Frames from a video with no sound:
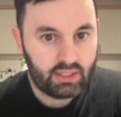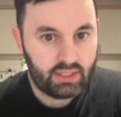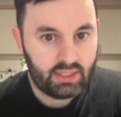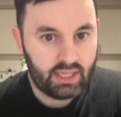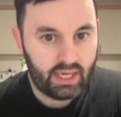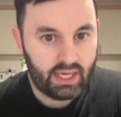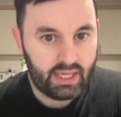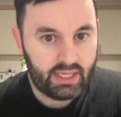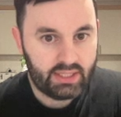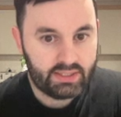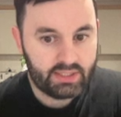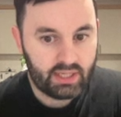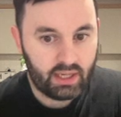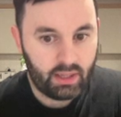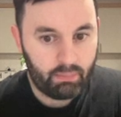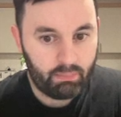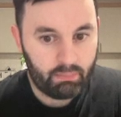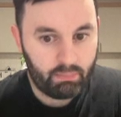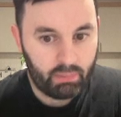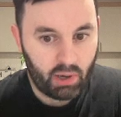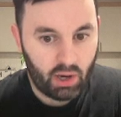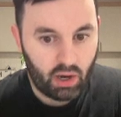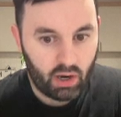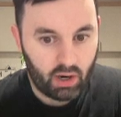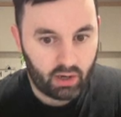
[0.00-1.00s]
guys
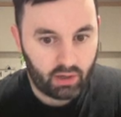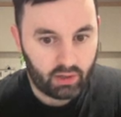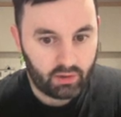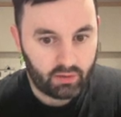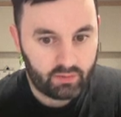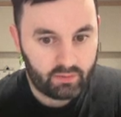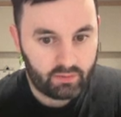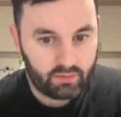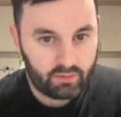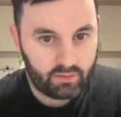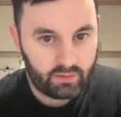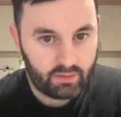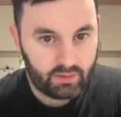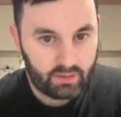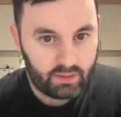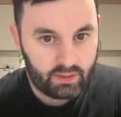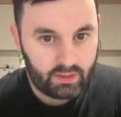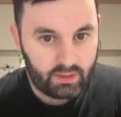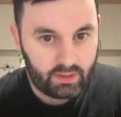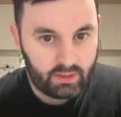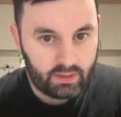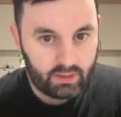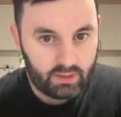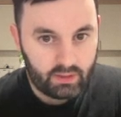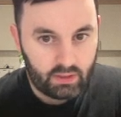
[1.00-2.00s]
apart.
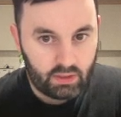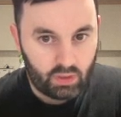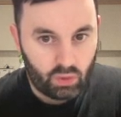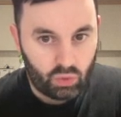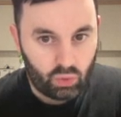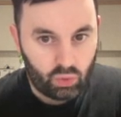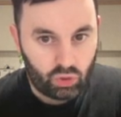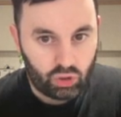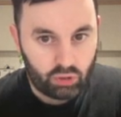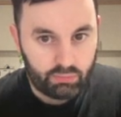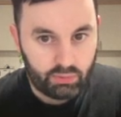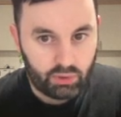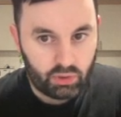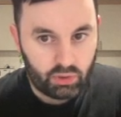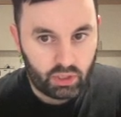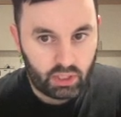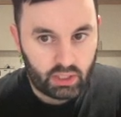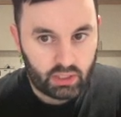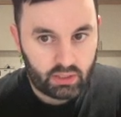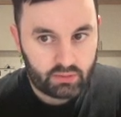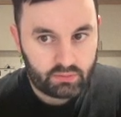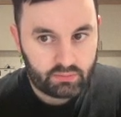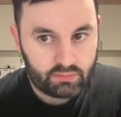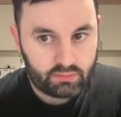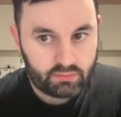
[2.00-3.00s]
Okamura
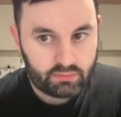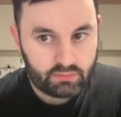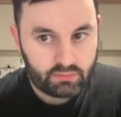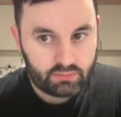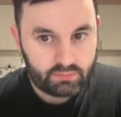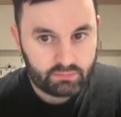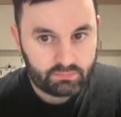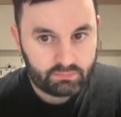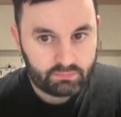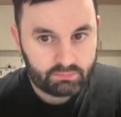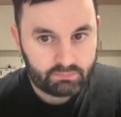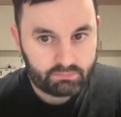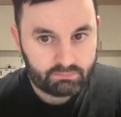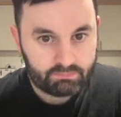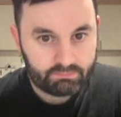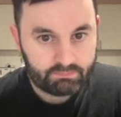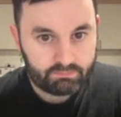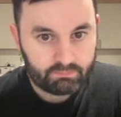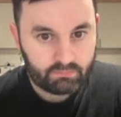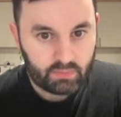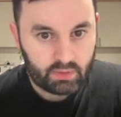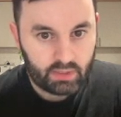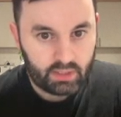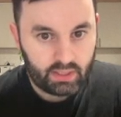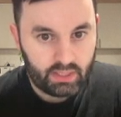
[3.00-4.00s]

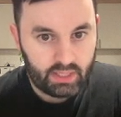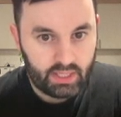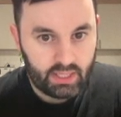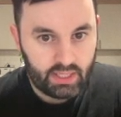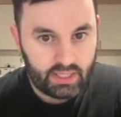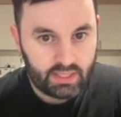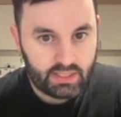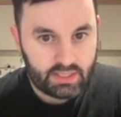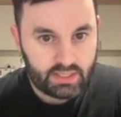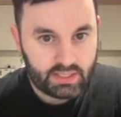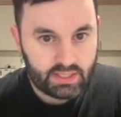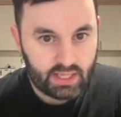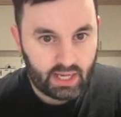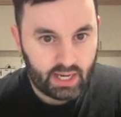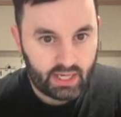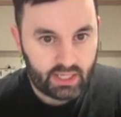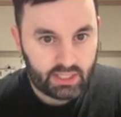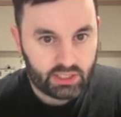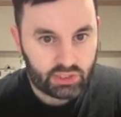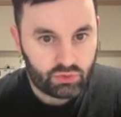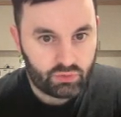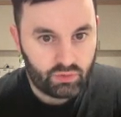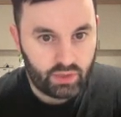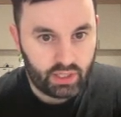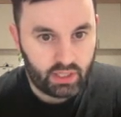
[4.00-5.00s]
is the
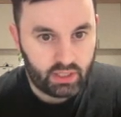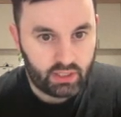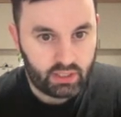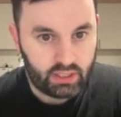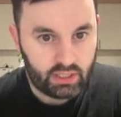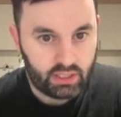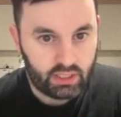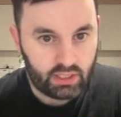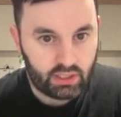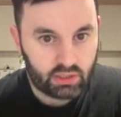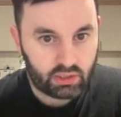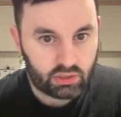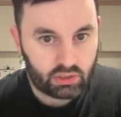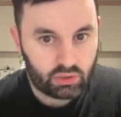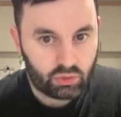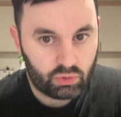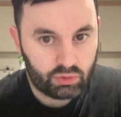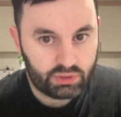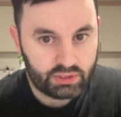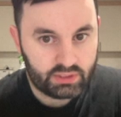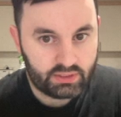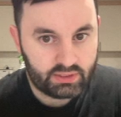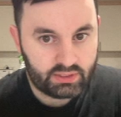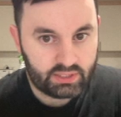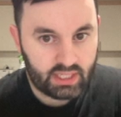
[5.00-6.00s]
highest rated here.
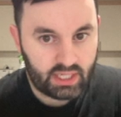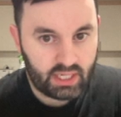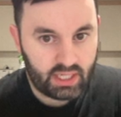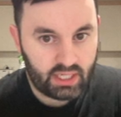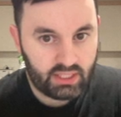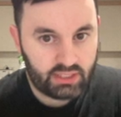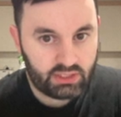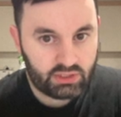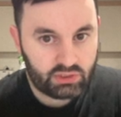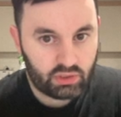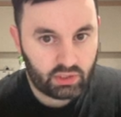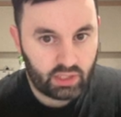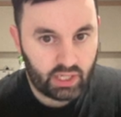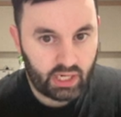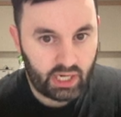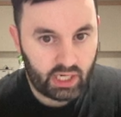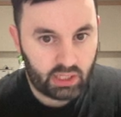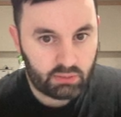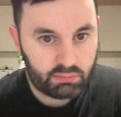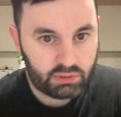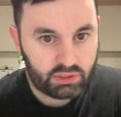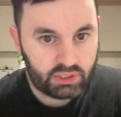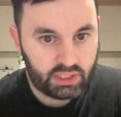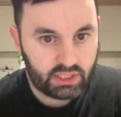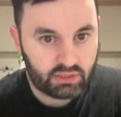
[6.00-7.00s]
Kositani's got a higher
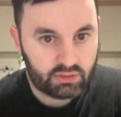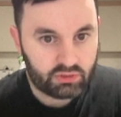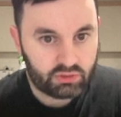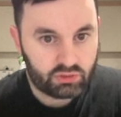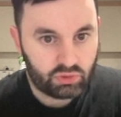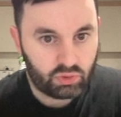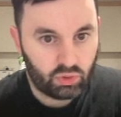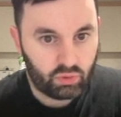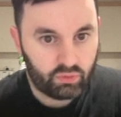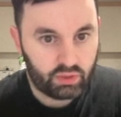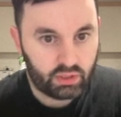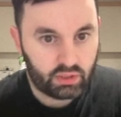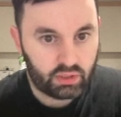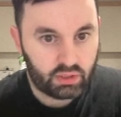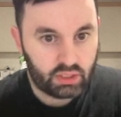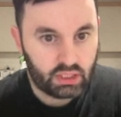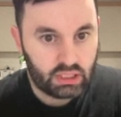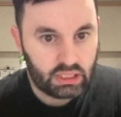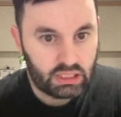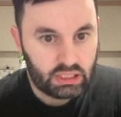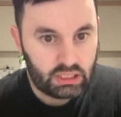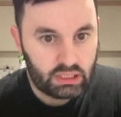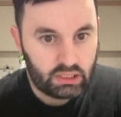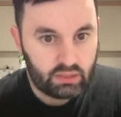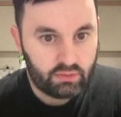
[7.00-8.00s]
projected score than
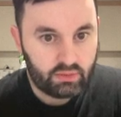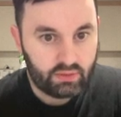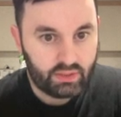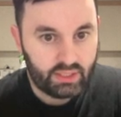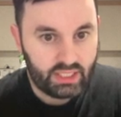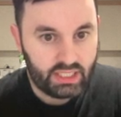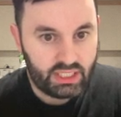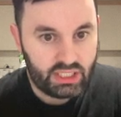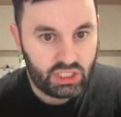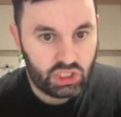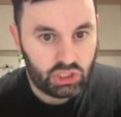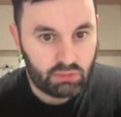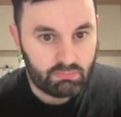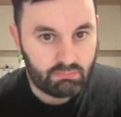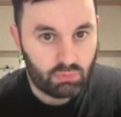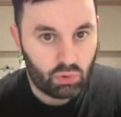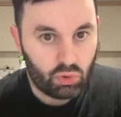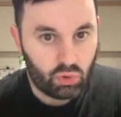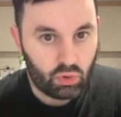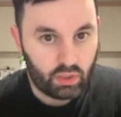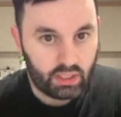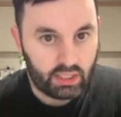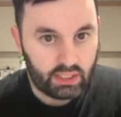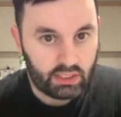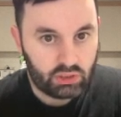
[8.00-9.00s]

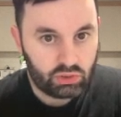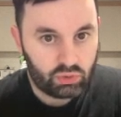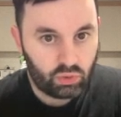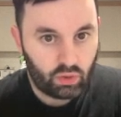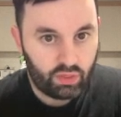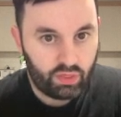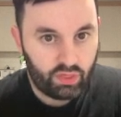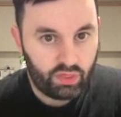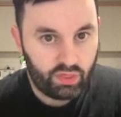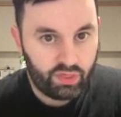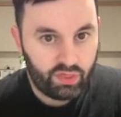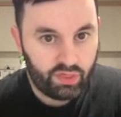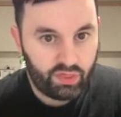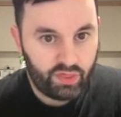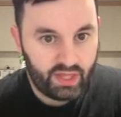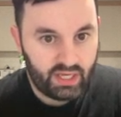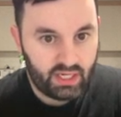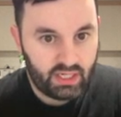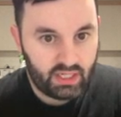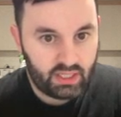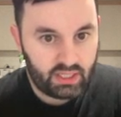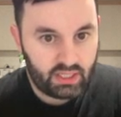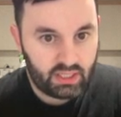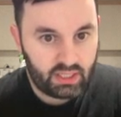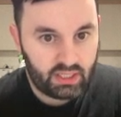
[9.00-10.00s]
Ishimori. So I
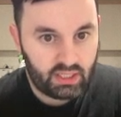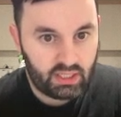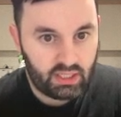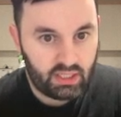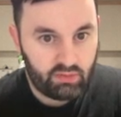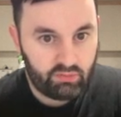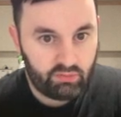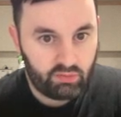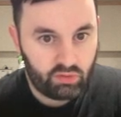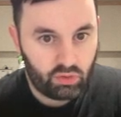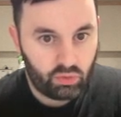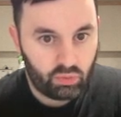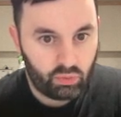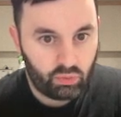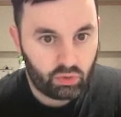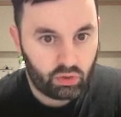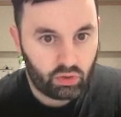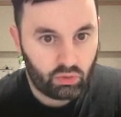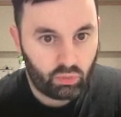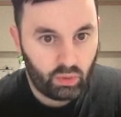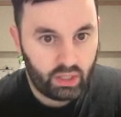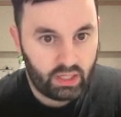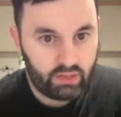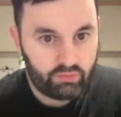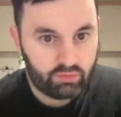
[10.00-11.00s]
think even though they're
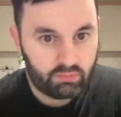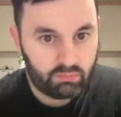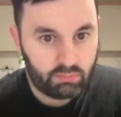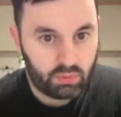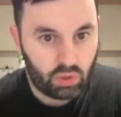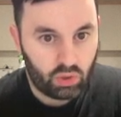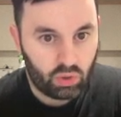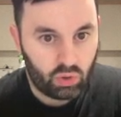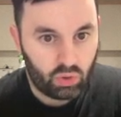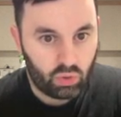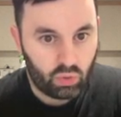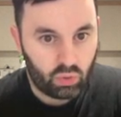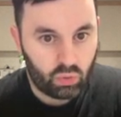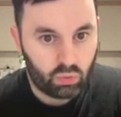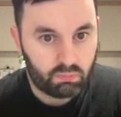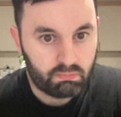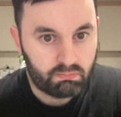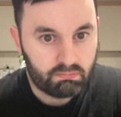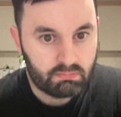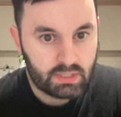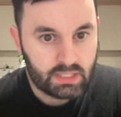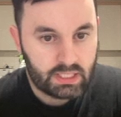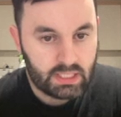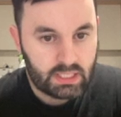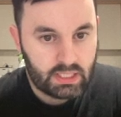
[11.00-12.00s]
away from
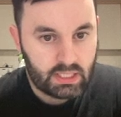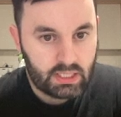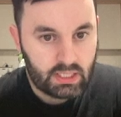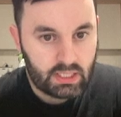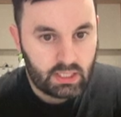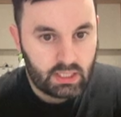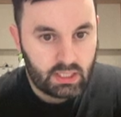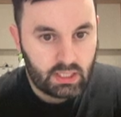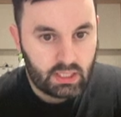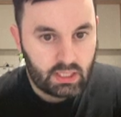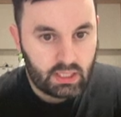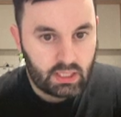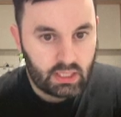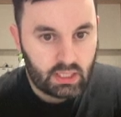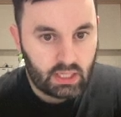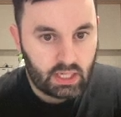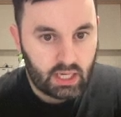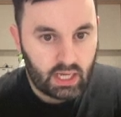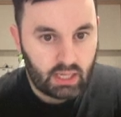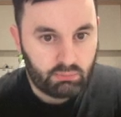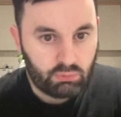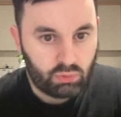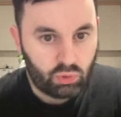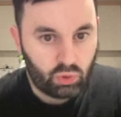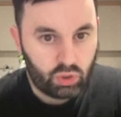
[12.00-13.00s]
home,
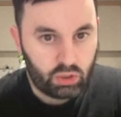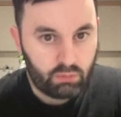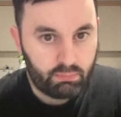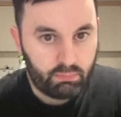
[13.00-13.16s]
I'm going to